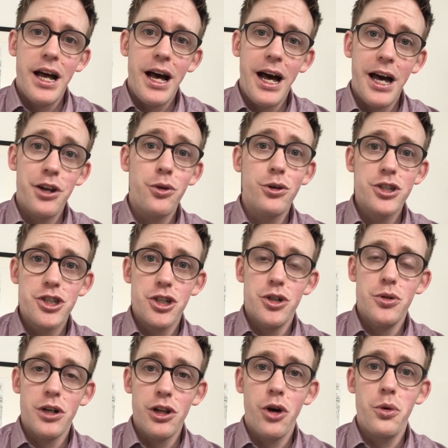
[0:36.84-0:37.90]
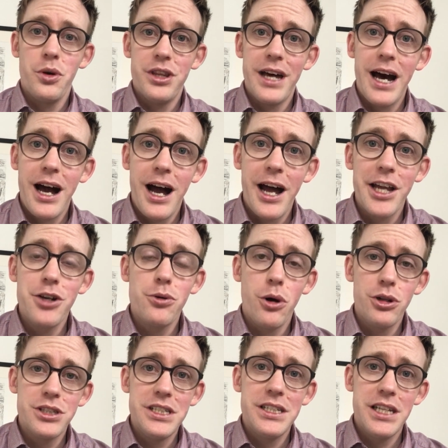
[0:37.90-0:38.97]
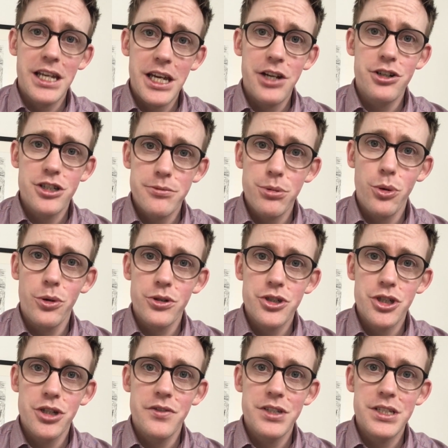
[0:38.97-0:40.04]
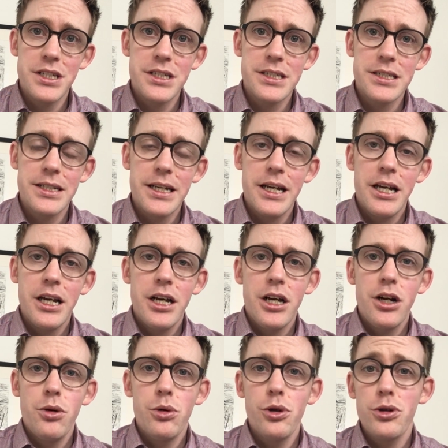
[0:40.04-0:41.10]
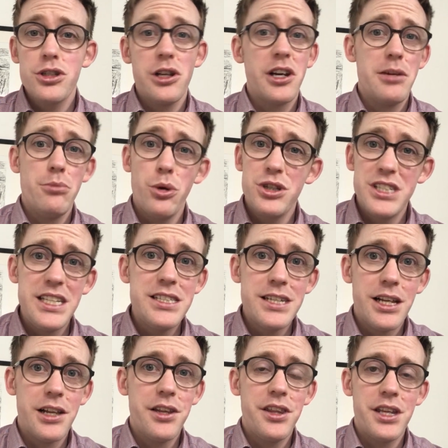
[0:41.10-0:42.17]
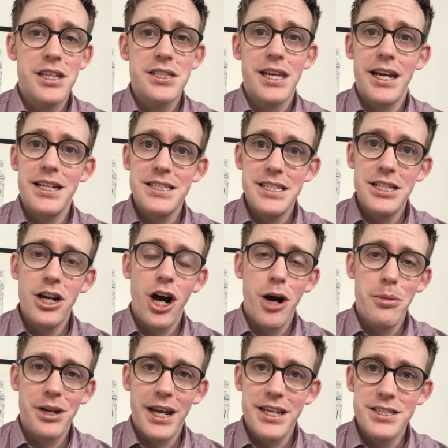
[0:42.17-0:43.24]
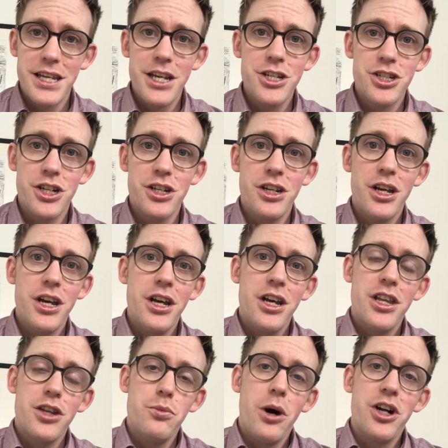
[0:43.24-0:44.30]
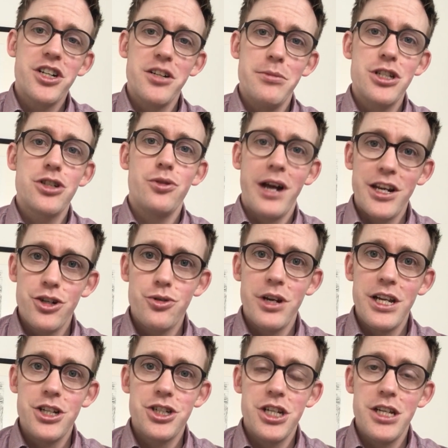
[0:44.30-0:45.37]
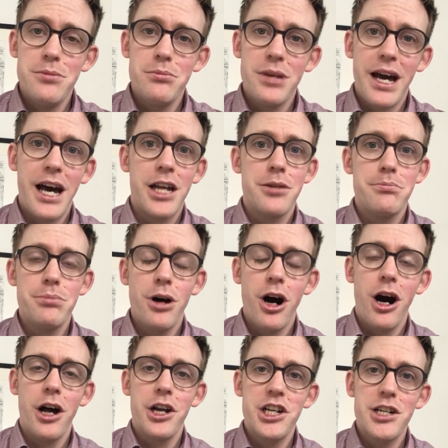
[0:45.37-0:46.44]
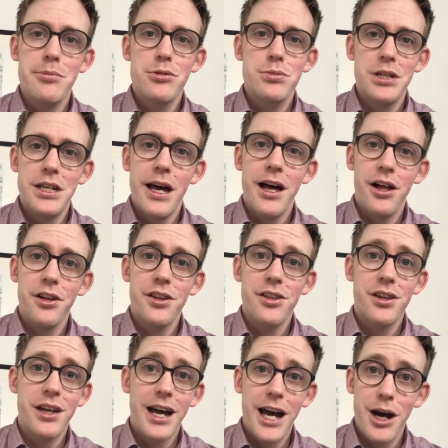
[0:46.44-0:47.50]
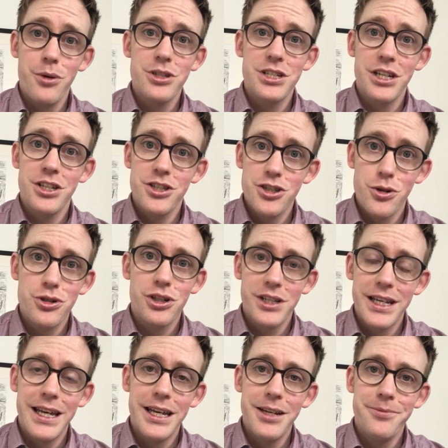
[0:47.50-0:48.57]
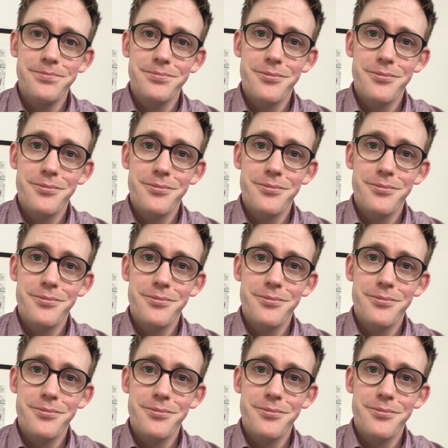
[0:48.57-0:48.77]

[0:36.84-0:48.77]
and also, along with that, high-quality care and support services. We'll also look in more detail at things like decarbonisation, the Welsh Government's grant regime, and partnerships between health, housing and social care.